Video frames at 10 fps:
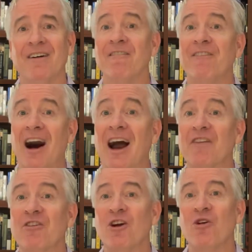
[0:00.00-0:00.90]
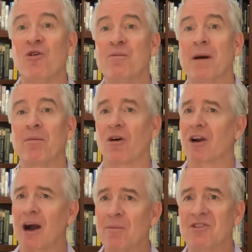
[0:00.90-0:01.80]
5, remember,
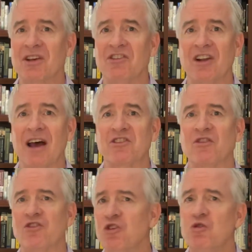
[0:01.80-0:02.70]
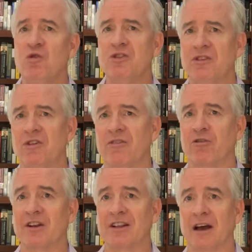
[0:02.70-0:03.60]
compensation has a few
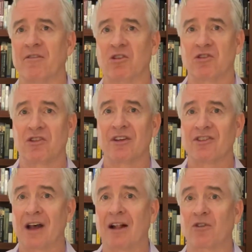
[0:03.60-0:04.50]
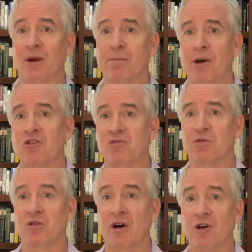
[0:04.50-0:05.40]
different levers: salary, bonus
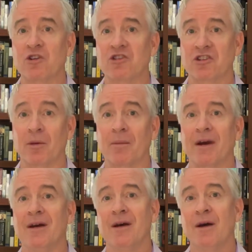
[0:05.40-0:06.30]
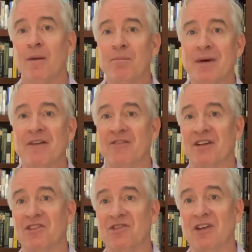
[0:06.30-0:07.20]
pool, ownership,
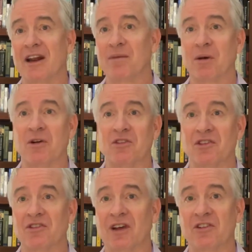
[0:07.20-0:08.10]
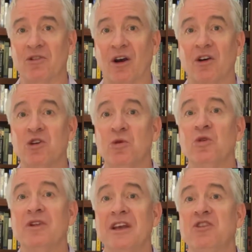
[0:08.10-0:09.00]
benefits, signing bonus, etc. You will
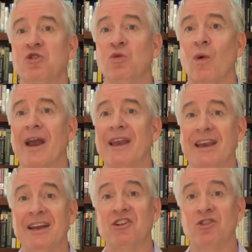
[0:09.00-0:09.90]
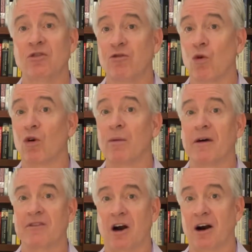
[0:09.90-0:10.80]
need to weigh each form
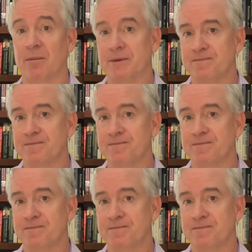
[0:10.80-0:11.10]
of comp.